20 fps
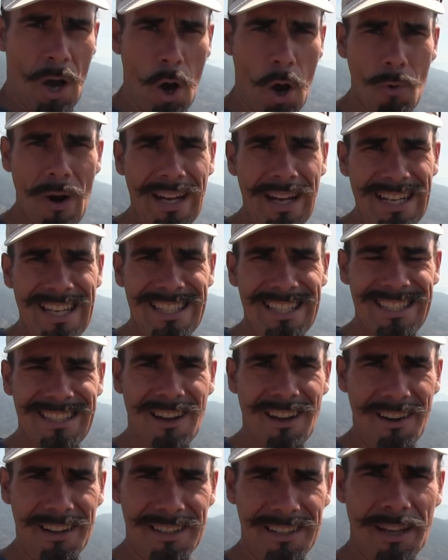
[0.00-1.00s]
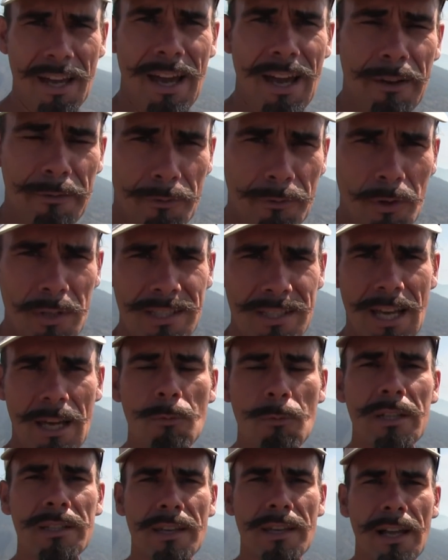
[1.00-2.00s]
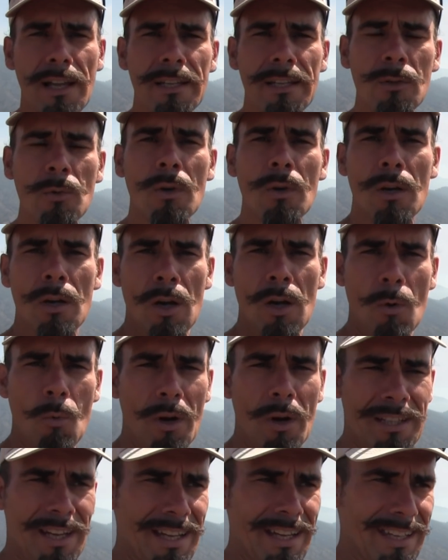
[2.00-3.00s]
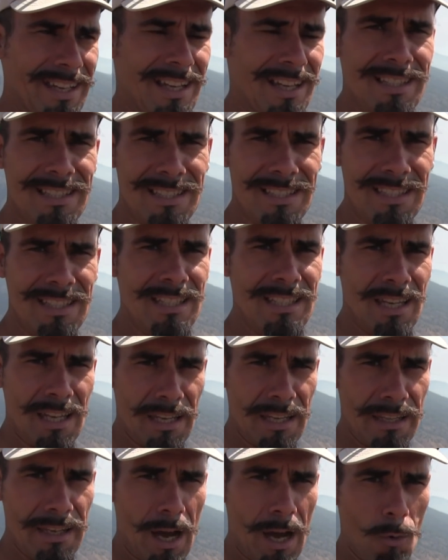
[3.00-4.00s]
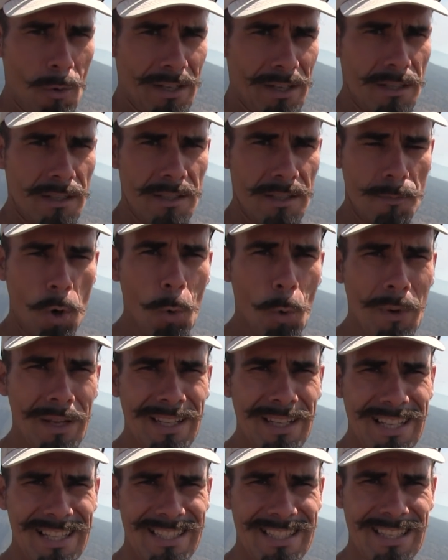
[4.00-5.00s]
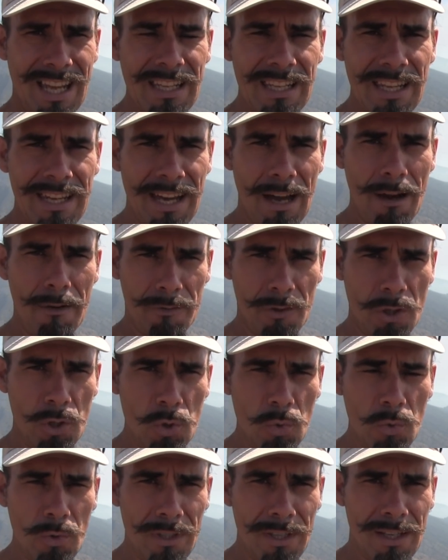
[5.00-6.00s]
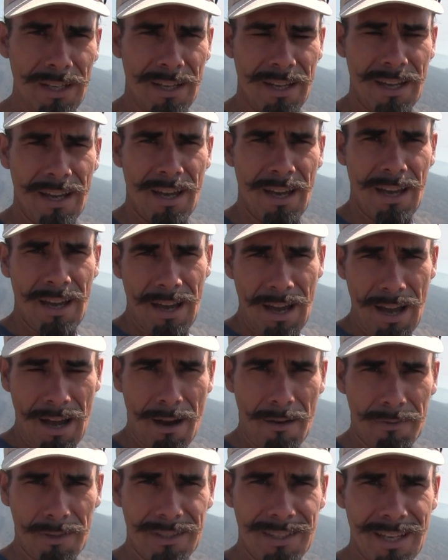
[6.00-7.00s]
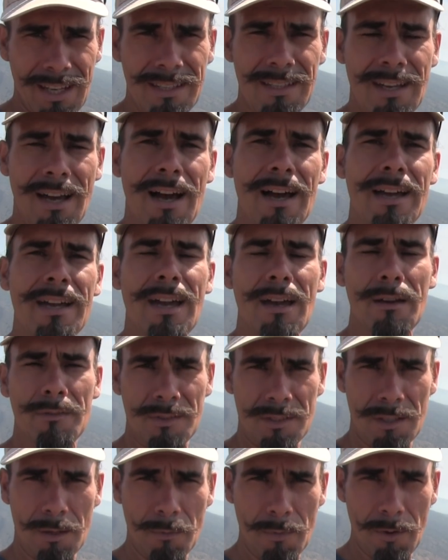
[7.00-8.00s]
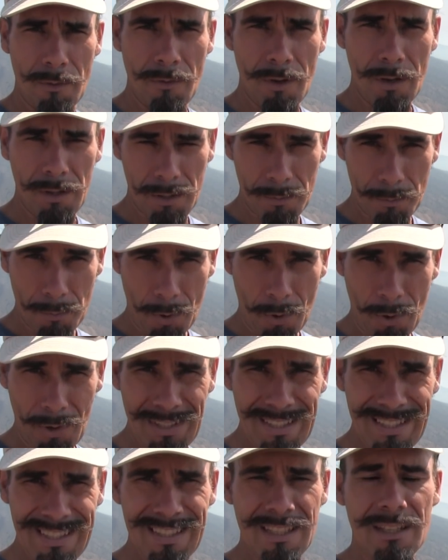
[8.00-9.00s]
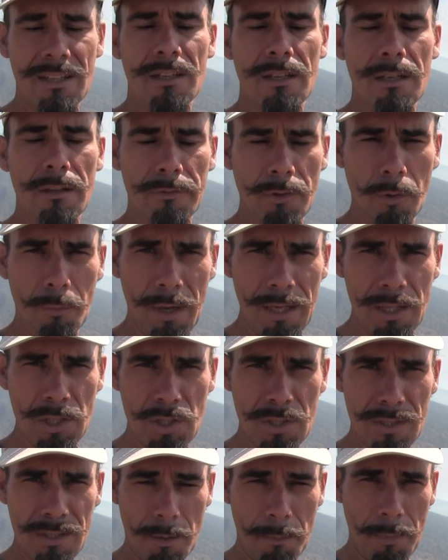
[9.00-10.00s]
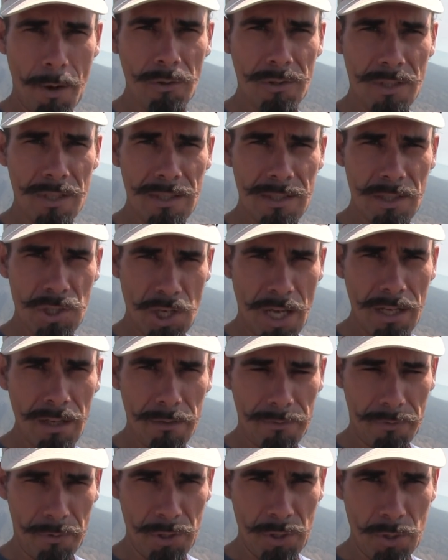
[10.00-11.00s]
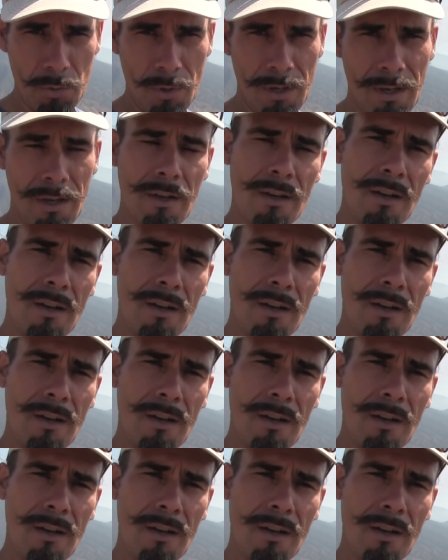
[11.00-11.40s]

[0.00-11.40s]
All right, let's start. At first I will tell you what I can see now at this moment, Sunday afternoon. After that I have some important informations about this channel for you.